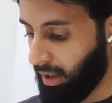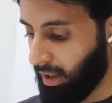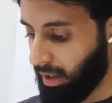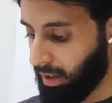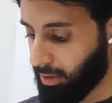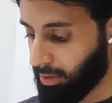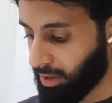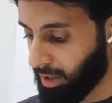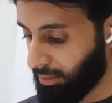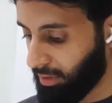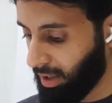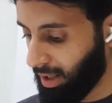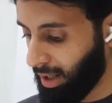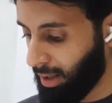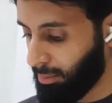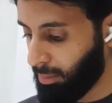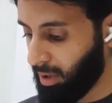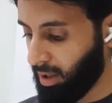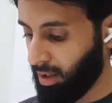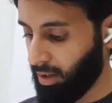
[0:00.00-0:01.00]
You're given
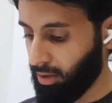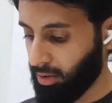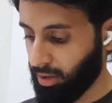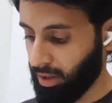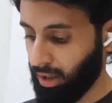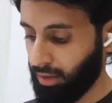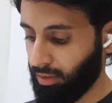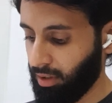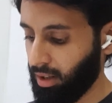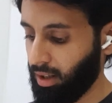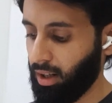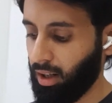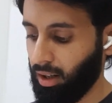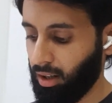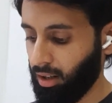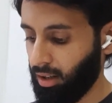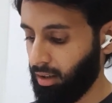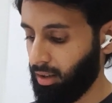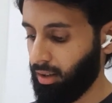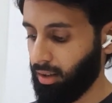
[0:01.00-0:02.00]
AB, you're given
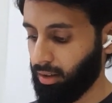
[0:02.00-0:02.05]
AD,